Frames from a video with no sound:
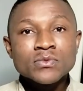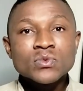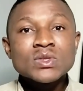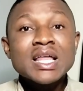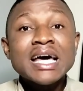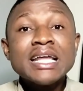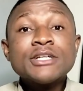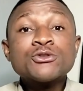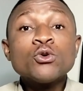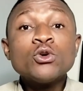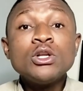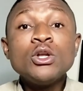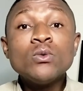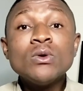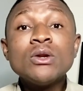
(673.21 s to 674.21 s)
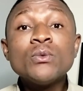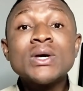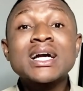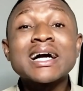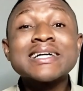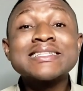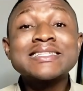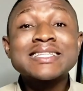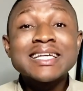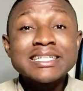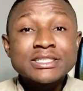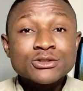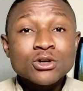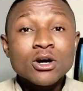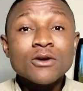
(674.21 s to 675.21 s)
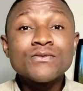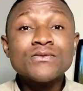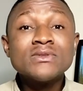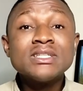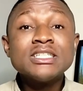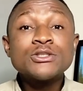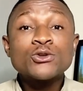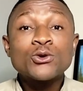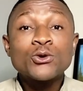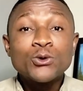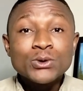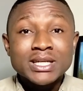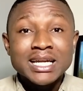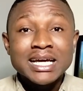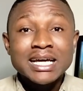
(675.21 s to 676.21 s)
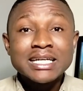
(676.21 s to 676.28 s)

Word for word: That is only when we can test of this goodness,